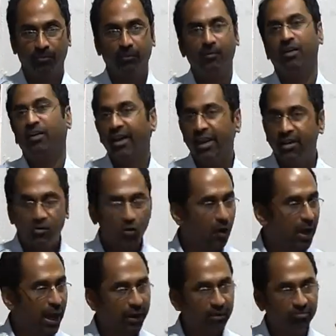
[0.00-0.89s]
Okay, so
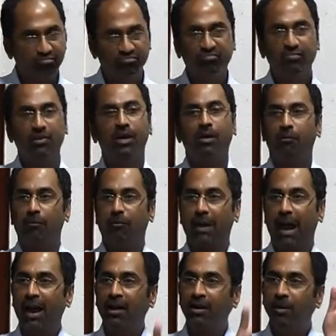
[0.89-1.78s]
I
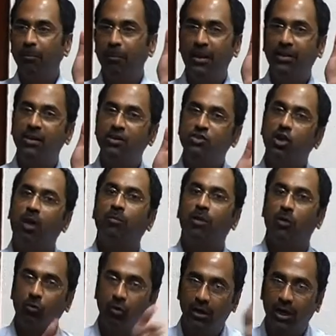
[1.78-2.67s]
planned and picked the job
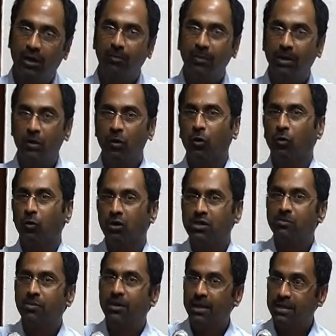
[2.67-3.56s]
that would let me go
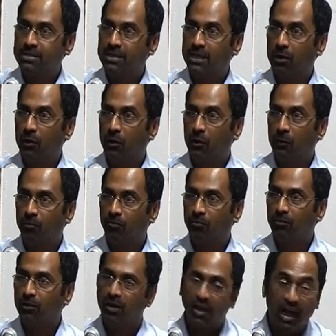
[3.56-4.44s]
towards being a CEO.
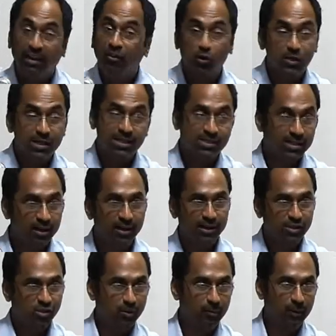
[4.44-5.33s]
Okay, those guys did
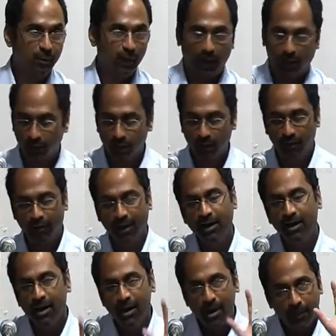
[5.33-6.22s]
extremely well,
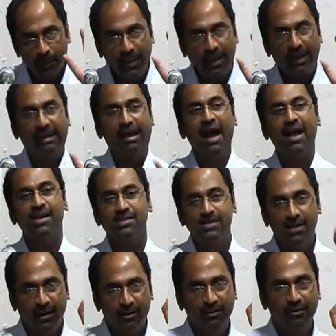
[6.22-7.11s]
right? But the guys
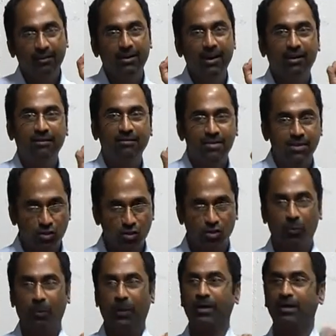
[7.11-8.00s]
that did
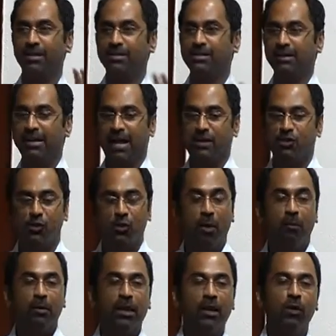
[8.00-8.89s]
stupendously,
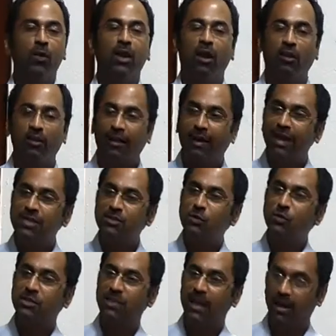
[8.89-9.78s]
astronomically well are the guys
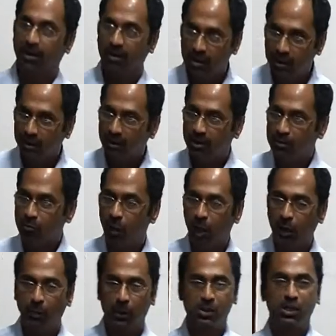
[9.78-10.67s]
who said,
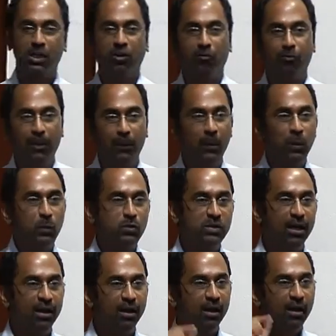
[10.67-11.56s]
small percent of people who
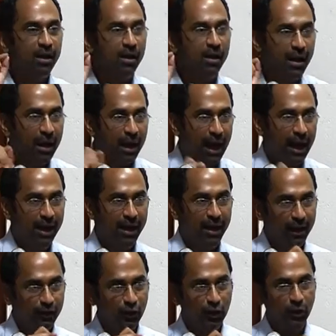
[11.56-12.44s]
said, I
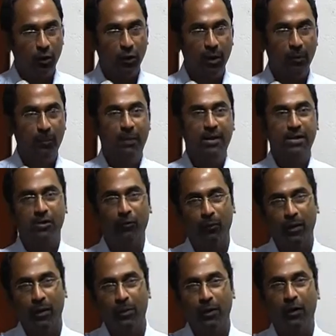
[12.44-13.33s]
actually took a piece of
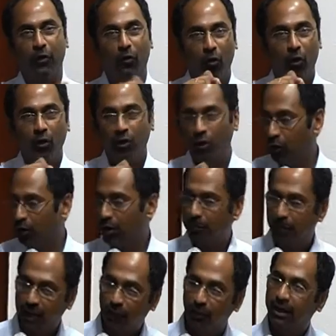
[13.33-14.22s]
paper and wrote down, and
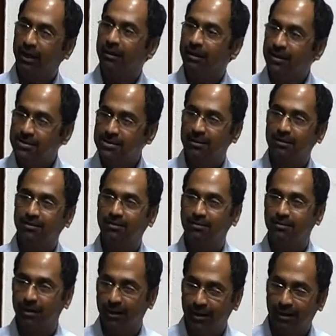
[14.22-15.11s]
by the way, here
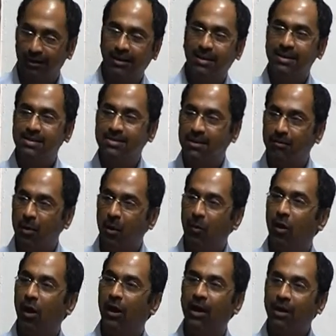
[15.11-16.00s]
it is in my
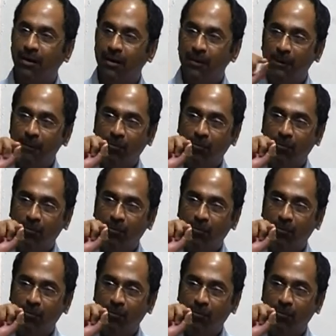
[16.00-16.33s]
wallet.